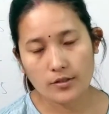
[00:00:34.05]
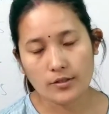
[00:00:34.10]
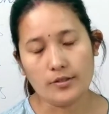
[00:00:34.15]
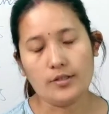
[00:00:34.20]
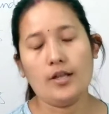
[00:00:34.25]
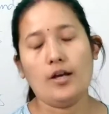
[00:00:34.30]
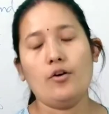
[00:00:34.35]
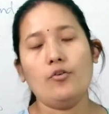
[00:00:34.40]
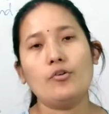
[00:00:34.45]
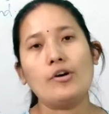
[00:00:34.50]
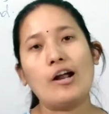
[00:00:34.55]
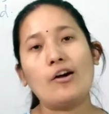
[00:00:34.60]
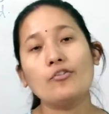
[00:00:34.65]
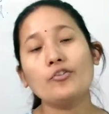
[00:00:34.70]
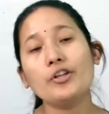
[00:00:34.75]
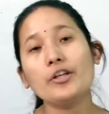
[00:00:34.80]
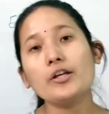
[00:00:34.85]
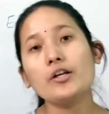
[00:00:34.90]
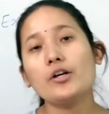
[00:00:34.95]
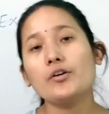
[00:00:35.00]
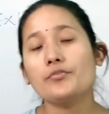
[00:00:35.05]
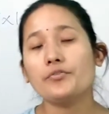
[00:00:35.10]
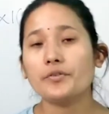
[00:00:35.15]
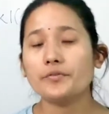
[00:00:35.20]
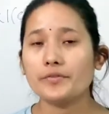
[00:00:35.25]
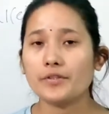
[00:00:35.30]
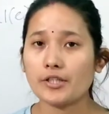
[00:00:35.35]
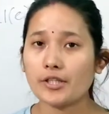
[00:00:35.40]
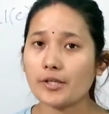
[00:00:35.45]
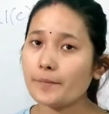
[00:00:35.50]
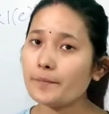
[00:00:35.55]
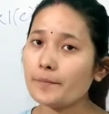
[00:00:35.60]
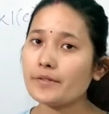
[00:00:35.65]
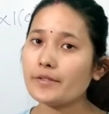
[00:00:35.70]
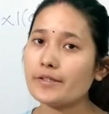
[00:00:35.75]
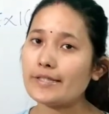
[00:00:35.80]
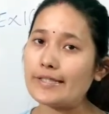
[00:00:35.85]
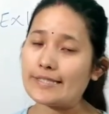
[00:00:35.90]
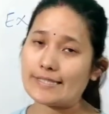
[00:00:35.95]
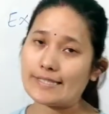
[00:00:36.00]
Now rounding off of the
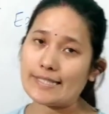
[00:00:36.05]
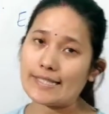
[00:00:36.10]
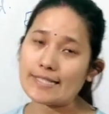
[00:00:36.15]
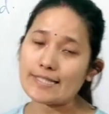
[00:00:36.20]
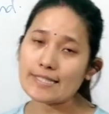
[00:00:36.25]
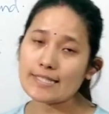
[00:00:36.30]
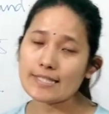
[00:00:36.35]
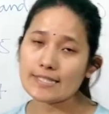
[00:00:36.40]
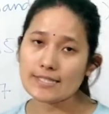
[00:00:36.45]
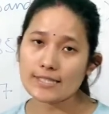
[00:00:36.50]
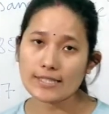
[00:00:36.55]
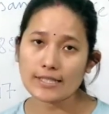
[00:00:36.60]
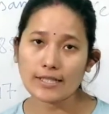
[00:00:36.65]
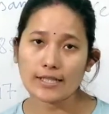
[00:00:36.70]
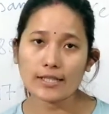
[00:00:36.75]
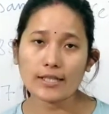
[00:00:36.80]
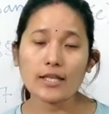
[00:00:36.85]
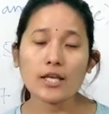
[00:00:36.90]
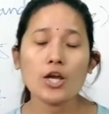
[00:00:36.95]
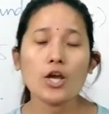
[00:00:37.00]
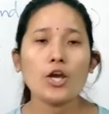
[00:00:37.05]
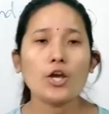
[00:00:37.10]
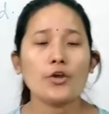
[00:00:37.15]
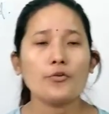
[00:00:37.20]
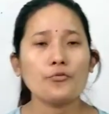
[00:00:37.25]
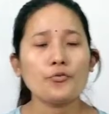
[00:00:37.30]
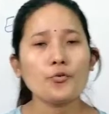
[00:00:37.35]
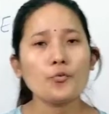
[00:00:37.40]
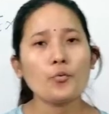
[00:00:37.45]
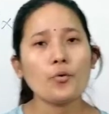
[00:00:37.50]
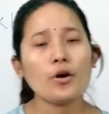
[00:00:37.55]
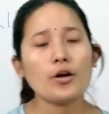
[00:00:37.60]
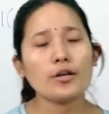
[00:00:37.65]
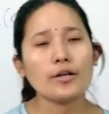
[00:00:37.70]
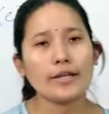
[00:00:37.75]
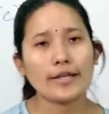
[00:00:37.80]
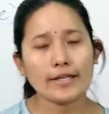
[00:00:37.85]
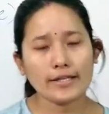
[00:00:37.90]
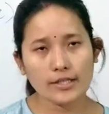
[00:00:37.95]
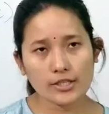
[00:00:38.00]
number is necessary if you
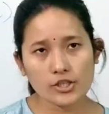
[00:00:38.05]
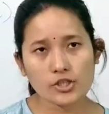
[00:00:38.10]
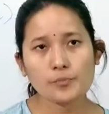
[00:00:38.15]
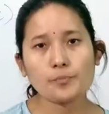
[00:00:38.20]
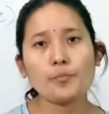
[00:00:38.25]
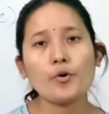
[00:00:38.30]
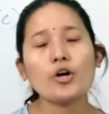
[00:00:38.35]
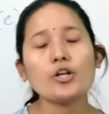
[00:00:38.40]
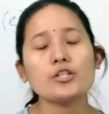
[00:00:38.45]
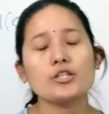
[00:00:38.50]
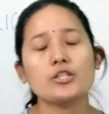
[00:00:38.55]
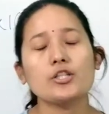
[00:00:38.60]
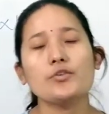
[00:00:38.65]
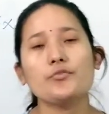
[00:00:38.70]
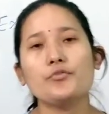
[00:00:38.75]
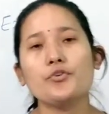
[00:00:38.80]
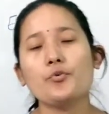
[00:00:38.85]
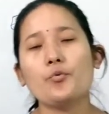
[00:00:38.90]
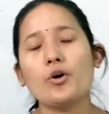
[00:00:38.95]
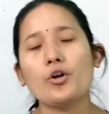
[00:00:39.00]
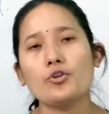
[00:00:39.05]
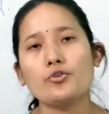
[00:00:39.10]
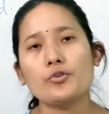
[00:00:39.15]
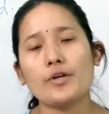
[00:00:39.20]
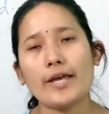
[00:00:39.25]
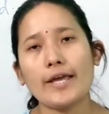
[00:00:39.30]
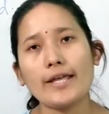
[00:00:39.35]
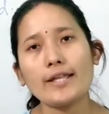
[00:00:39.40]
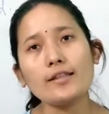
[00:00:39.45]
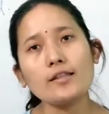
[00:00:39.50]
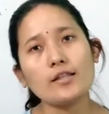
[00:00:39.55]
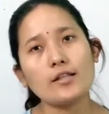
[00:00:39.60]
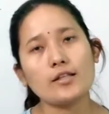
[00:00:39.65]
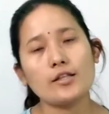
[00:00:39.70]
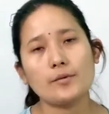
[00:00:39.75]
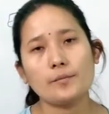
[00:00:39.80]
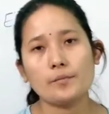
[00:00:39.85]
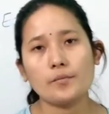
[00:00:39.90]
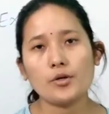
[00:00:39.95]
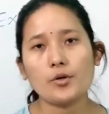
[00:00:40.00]
want, is important if you want to end the
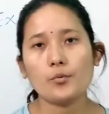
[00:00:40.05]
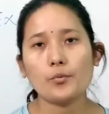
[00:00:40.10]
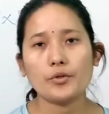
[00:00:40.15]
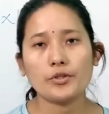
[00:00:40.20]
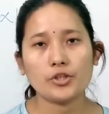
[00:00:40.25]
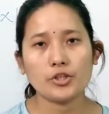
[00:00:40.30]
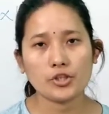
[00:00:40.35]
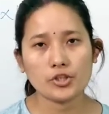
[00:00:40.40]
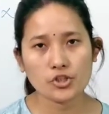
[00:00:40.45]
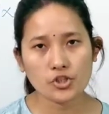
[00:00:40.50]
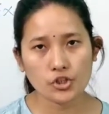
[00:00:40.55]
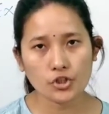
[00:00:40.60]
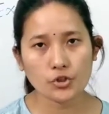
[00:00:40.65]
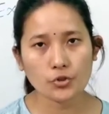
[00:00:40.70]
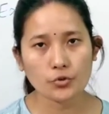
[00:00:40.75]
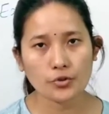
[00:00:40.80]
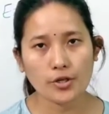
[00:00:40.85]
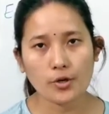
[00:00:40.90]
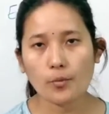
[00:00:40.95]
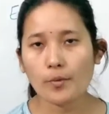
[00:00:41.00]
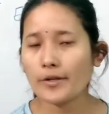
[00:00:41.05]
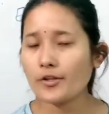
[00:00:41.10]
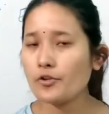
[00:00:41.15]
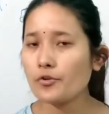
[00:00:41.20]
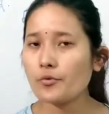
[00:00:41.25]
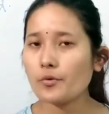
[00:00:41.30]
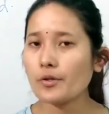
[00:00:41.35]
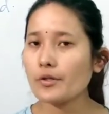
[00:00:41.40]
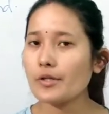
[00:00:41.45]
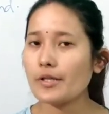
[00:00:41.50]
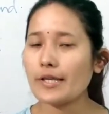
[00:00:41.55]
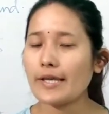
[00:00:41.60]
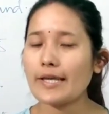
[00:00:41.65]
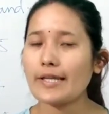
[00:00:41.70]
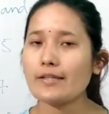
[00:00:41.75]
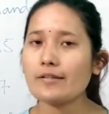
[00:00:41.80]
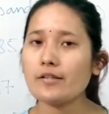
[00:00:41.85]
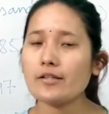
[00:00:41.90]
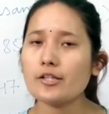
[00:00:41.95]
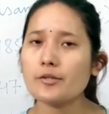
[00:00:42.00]
number with the 0. Now why do you want to
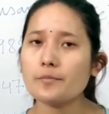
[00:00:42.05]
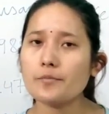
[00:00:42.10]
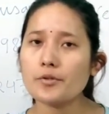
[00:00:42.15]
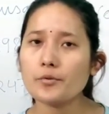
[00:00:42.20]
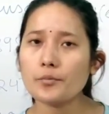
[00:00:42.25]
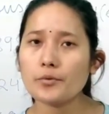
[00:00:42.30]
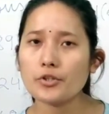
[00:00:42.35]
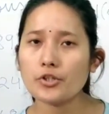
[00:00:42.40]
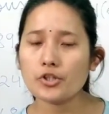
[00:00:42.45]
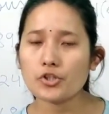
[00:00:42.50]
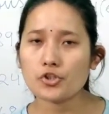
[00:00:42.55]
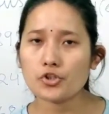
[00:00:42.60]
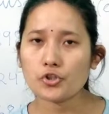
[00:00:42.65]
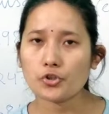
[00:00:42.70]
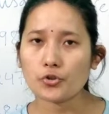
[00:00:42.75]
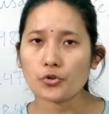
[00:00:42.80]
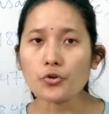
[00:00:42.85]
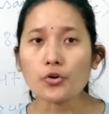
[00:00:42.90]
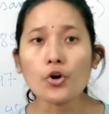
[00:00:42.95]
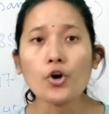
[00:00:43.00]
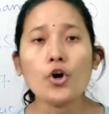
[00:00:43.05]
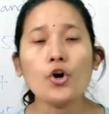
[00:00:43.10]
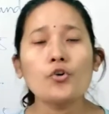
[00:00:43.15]
end the number with the 0?